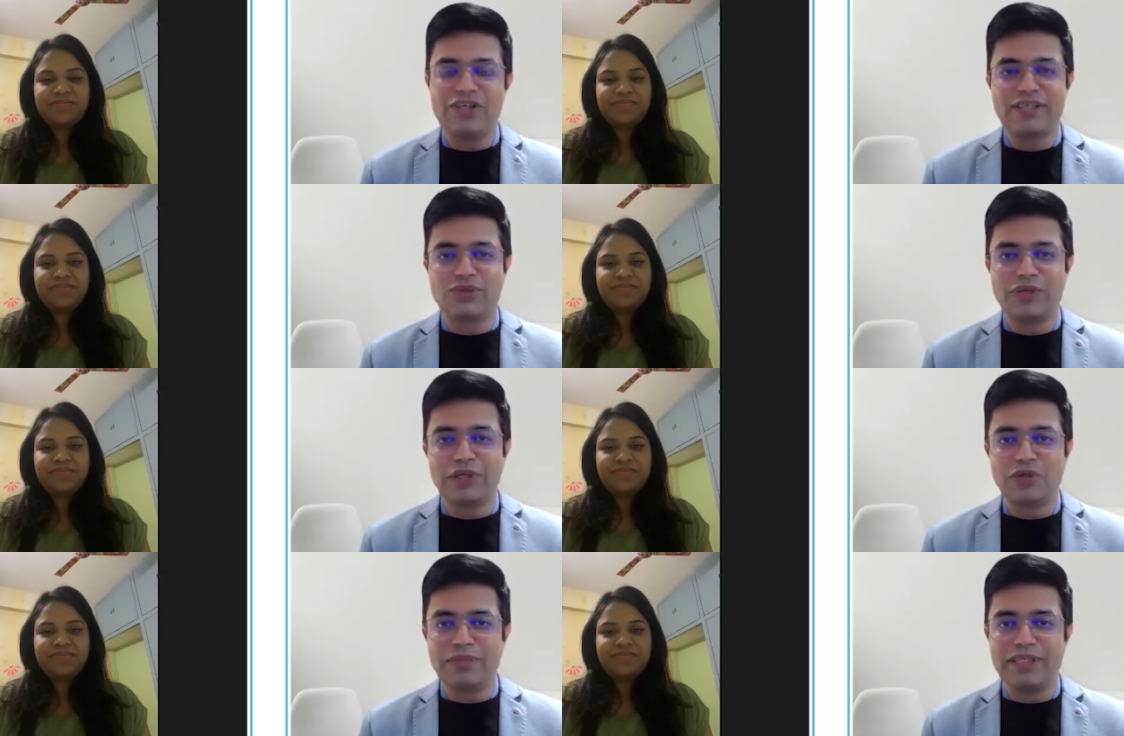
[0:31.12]
Speaker 1: she is going
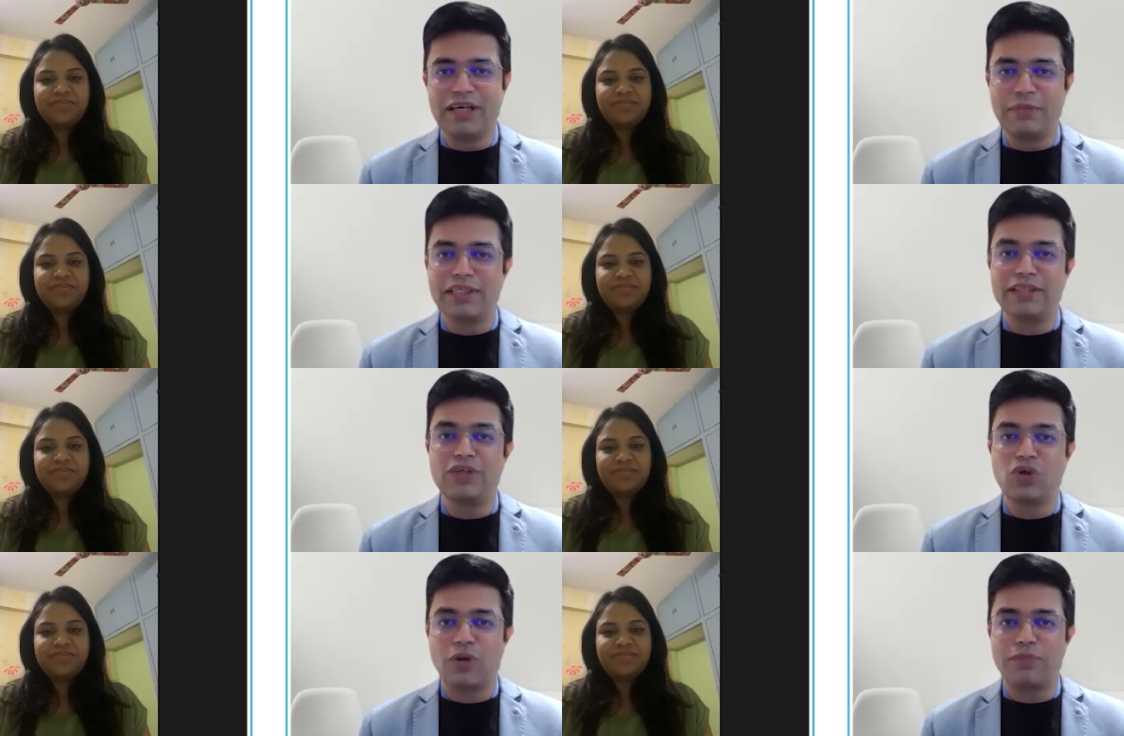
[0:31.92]
to be among
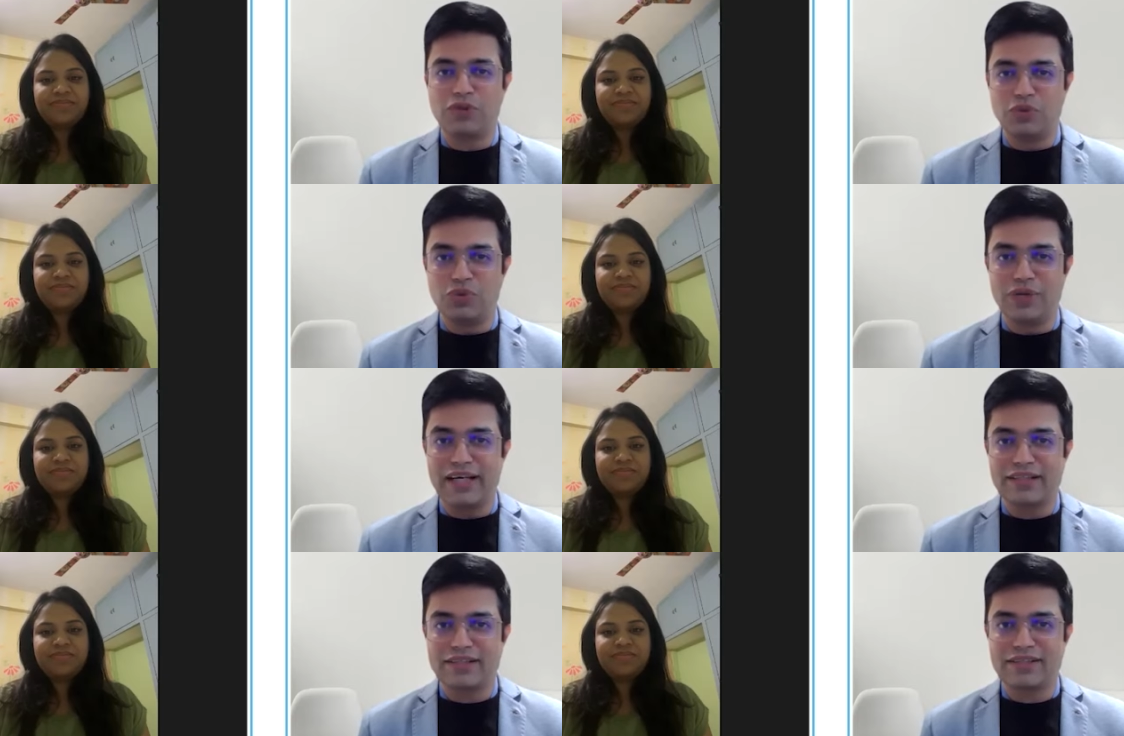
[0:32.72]
the top two
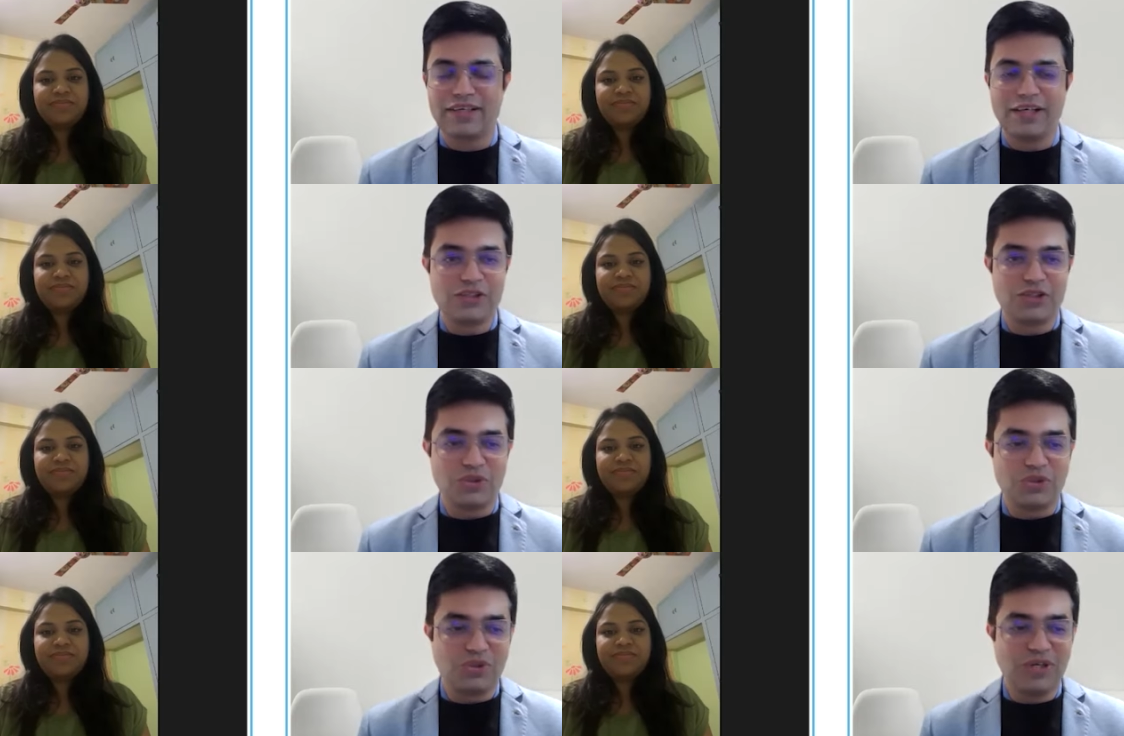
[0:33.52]
ranks.
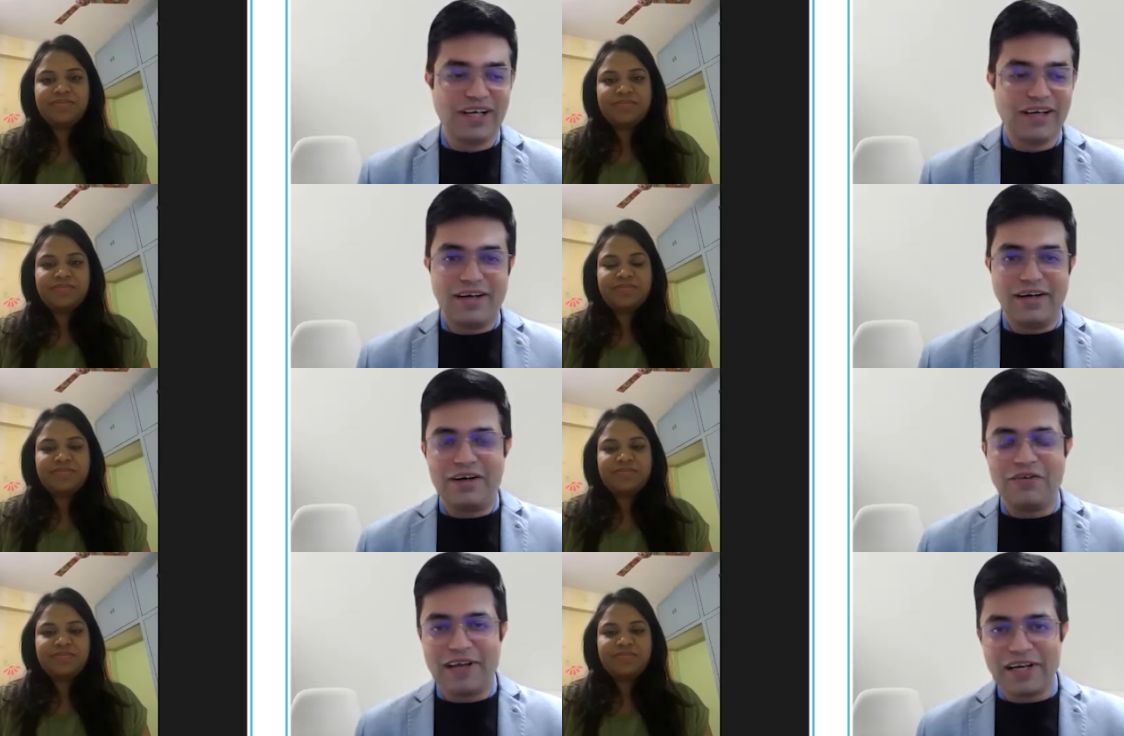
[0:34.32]
So
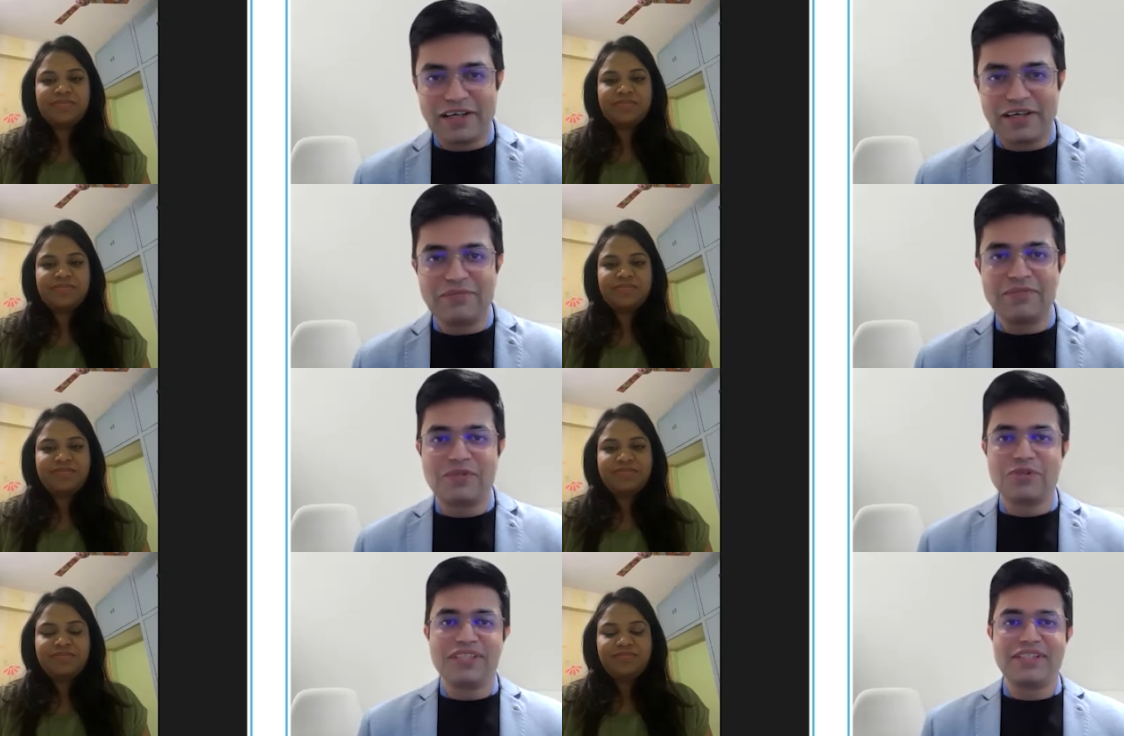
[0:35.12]
welcome
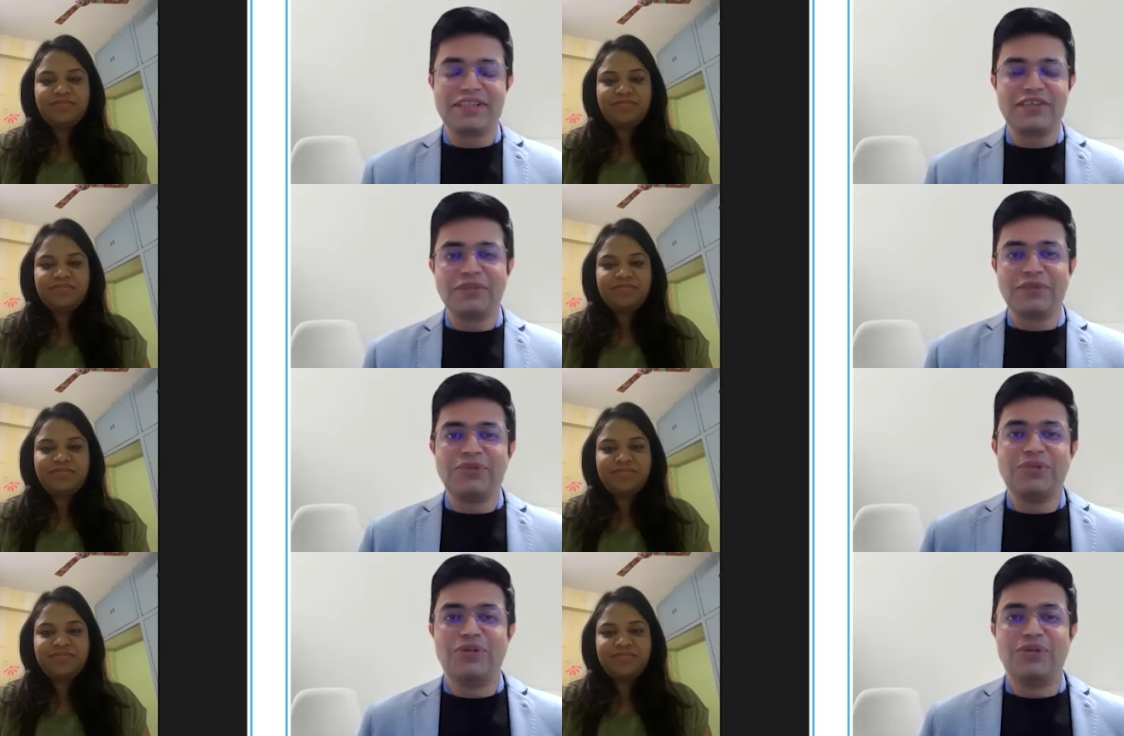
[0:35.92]
to this interview,